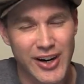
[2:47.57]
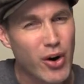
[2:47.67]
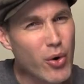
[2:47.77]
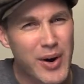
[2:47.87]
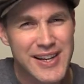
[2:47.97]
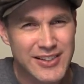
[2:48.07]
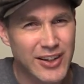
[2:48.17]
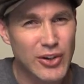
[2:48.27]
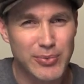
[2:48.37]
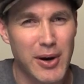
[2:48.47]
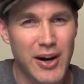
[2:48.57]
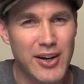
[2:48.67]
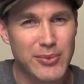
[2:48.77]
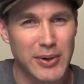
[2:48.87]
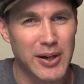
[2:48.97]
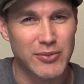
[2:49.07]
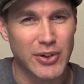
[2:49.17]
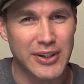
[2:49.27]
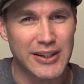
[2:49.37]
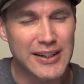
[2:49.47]
I always close my eyes when I'm
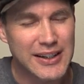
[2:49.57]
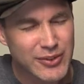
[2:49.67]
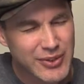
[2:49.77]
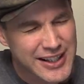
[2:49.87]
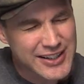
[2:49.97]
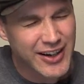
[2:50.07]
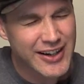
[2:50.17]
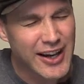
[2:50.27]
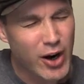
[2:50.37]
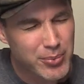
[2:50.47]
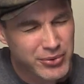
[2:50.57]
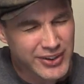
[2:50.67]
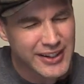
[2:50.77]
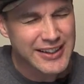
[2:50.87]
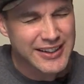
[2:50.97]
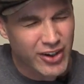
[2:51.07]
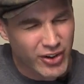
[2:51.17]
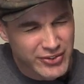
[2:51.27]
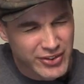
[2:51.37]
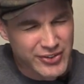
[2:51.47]
doing it. Really kind of helps
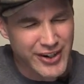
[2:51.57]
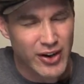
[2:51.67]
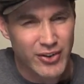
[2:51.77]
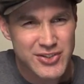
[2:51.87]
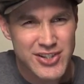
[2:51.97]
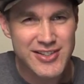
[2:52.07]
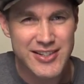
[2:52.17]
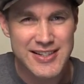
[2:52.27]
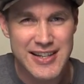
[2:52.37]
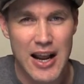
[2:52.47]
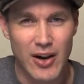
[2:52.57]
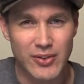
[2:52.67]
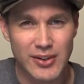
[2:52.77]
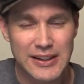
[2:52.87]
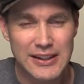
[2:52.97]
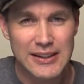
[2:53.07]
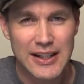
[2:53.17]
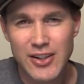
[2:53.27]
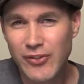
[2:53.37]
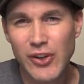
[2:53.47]
concentrate on just the sound.
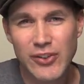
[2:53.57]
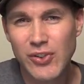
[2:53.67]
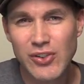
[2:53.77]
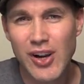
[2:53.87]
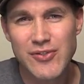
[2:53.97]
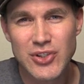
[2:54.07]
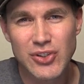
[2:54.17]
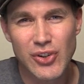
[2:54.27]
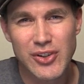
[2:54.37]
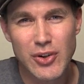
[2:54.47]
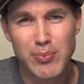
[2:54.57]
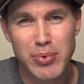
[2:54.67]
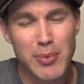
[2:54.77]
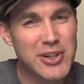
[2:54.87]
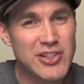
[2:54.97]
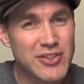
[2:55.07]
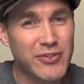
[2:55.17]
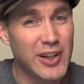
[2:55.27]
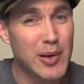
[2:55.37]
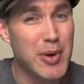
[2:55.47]
And the first few times you'll do it, you'll probably just
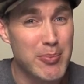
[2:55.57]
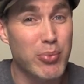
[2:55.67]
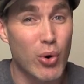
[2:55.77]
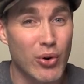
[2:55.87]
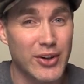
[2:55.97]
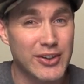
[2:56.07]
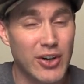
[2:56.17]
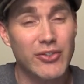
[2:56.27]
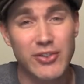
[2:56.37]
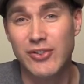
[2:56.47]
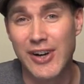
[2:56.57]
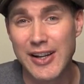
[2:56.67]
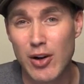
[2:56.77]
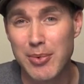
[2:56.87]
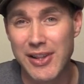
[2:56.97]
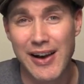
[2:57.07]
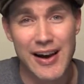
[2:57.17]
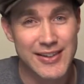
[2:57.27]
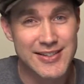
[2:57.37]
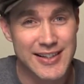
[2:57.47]
feel a bit bored, and concentrating will be the
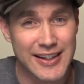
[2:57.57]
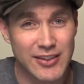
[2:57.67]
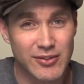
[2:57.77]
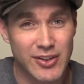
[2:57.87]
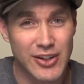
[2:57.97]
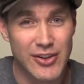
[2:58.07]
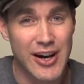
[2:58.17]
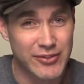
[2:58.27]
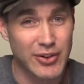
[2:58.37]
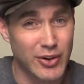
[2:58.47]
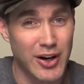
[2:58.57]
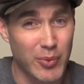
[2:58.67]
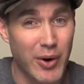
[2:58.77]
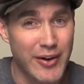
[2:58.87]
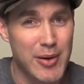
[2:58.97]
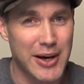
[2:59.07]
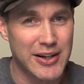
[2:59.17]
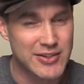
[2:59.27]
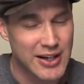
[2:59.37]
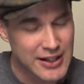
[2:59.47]
hardest thing that you have to kind of worry about,
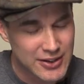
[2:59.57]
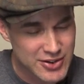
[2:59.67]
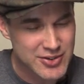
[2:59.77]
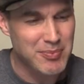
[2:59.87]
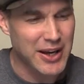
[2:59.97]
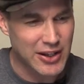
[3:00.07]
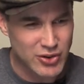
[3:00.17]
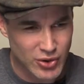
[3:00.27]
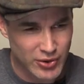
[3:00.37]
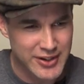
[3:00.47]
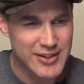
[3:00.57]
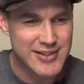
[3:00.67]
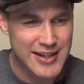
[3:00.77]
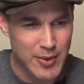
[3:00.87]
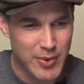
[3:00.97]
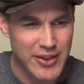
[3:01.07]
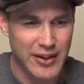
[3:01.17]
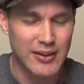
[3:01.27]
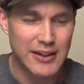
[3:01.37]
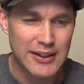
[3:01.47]
is just making sure that you stay with it.